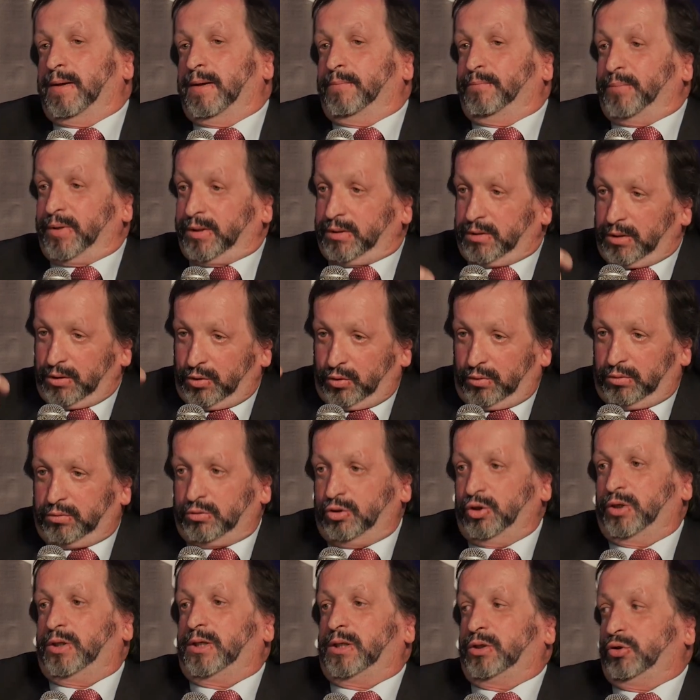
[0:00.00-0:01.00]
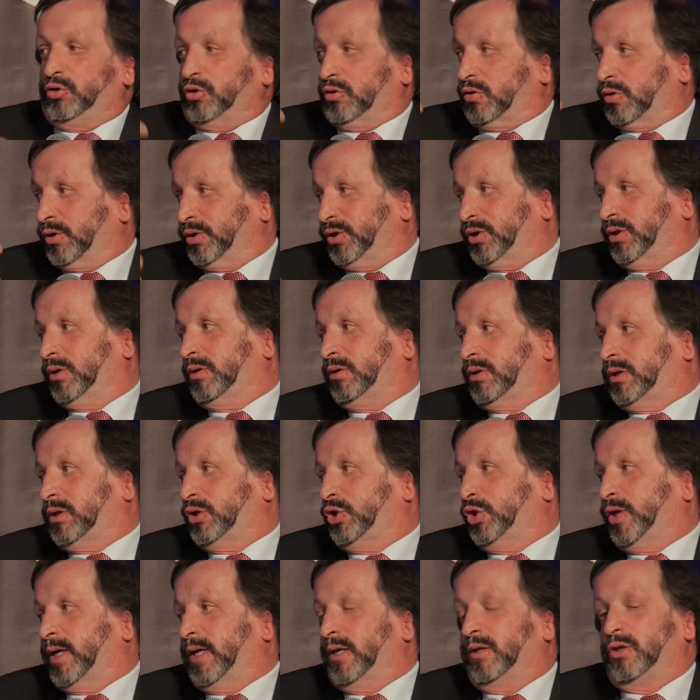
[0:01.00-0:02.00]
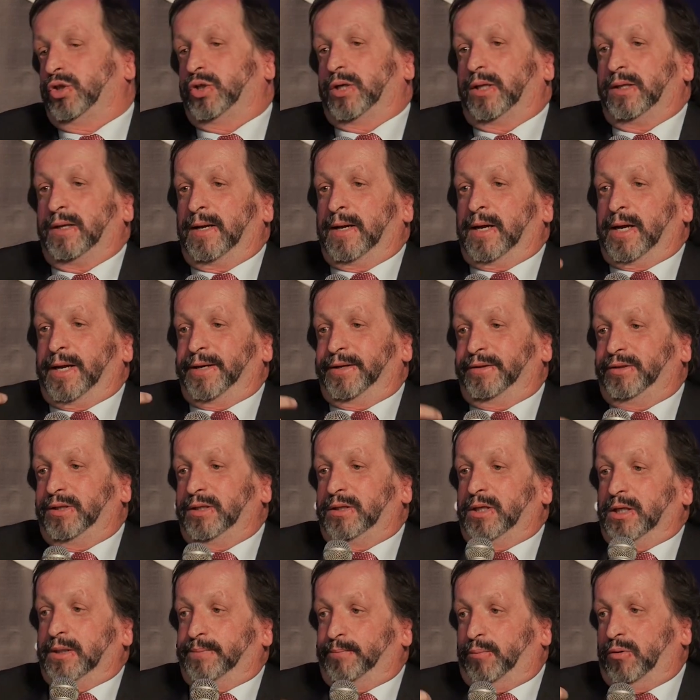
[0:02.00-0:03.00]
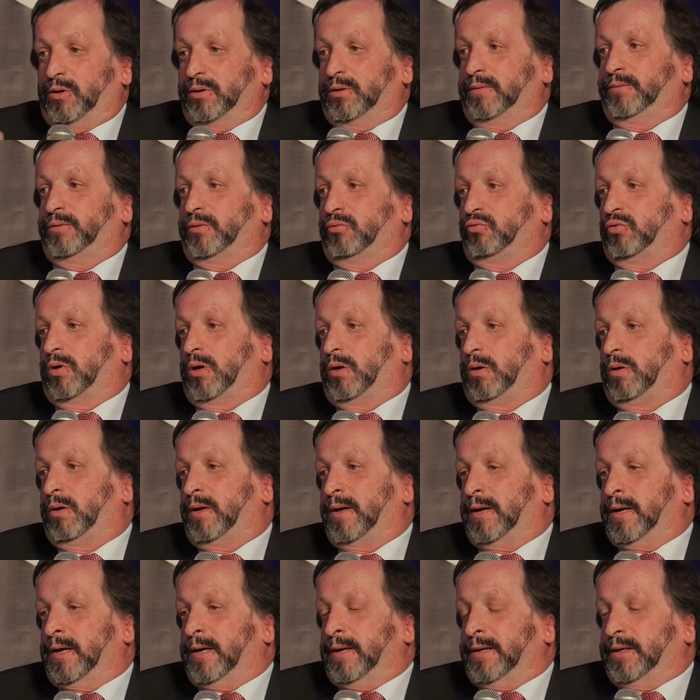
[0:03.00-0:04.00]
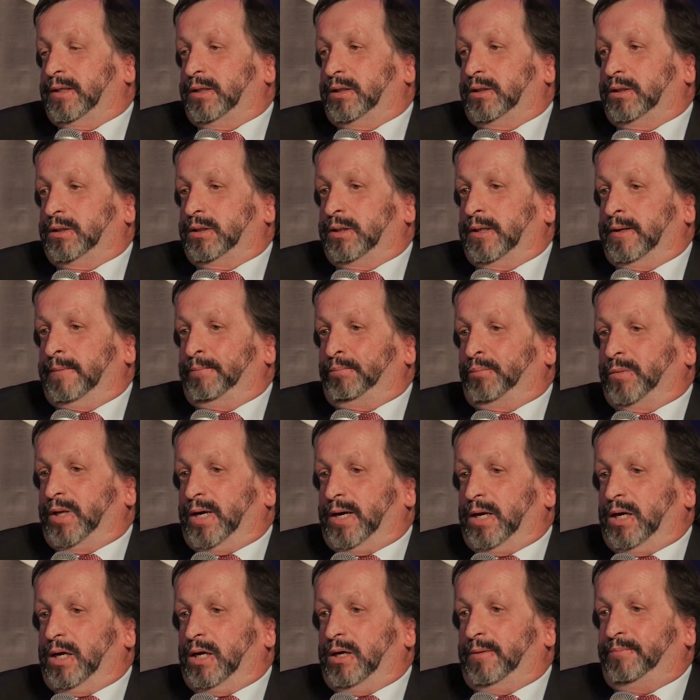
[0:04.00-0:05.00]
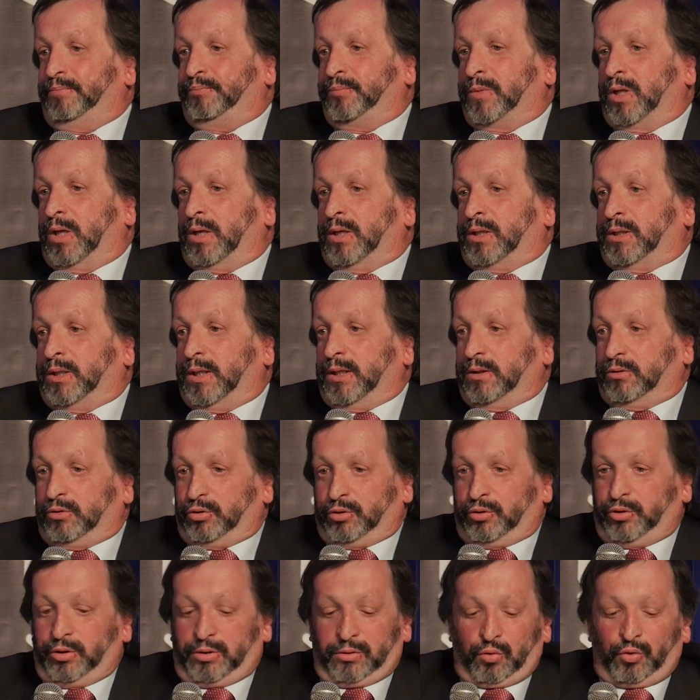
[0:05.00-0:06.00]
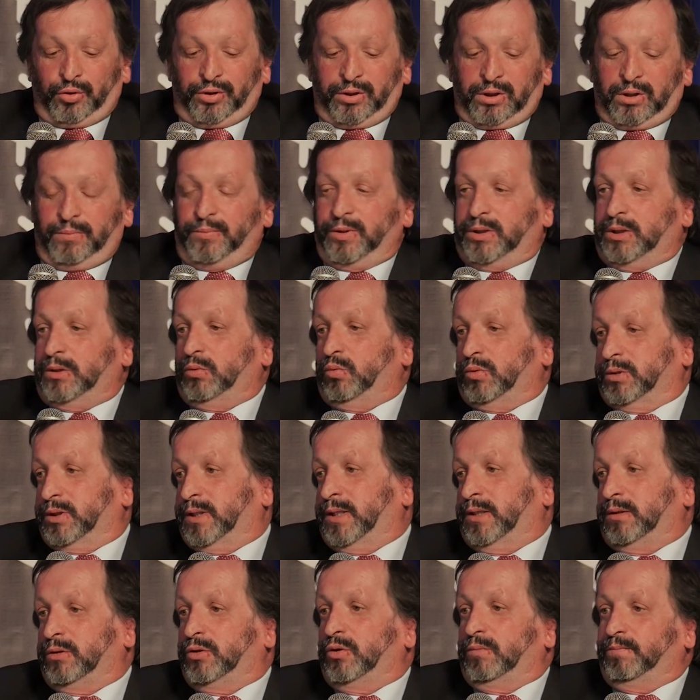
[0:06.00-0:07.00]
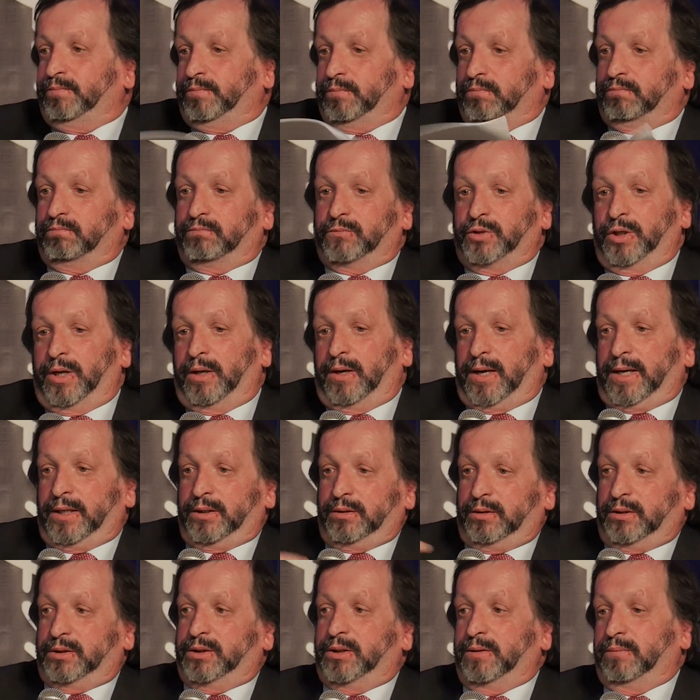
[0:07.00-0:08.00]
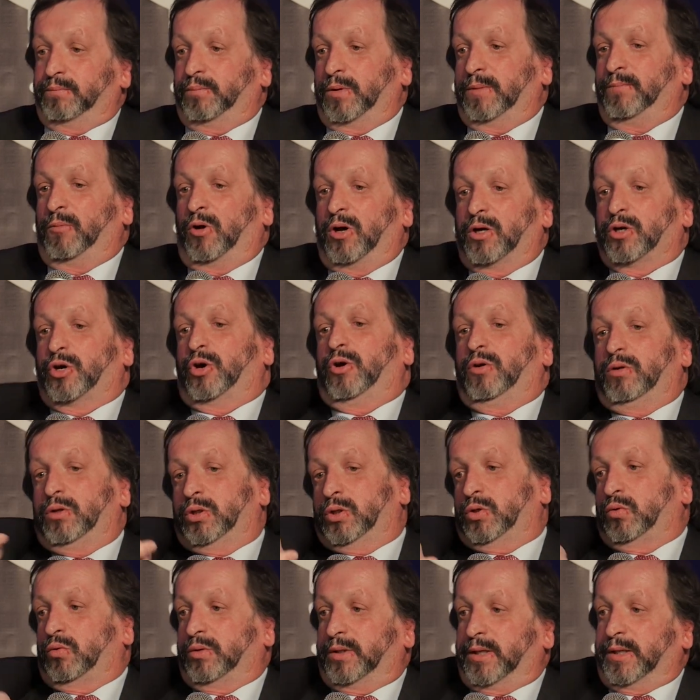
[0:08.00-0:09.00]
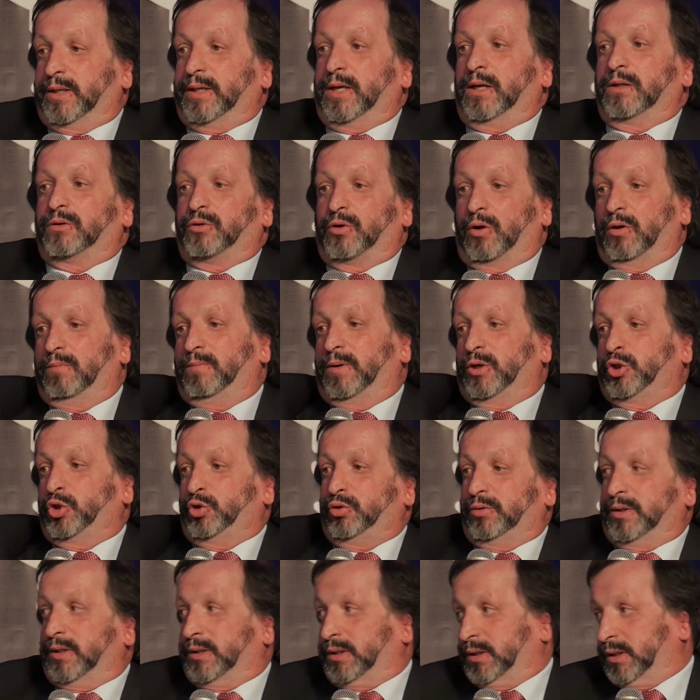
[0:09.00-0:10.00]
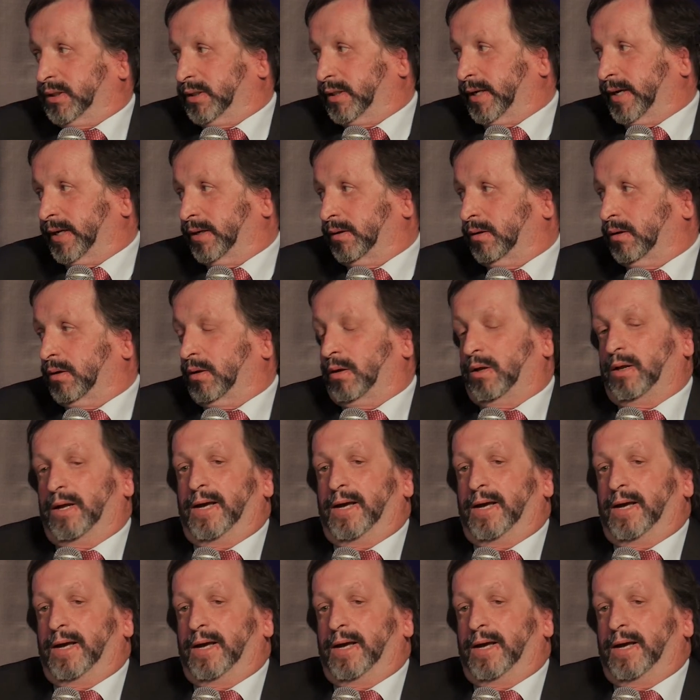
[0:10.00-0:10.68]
But then you need to constantly challenge, and I think that's part of the role is, you know, the audit committee will tell you, you know, as they said, Mark, go and sort that out, go and make sure that it's done.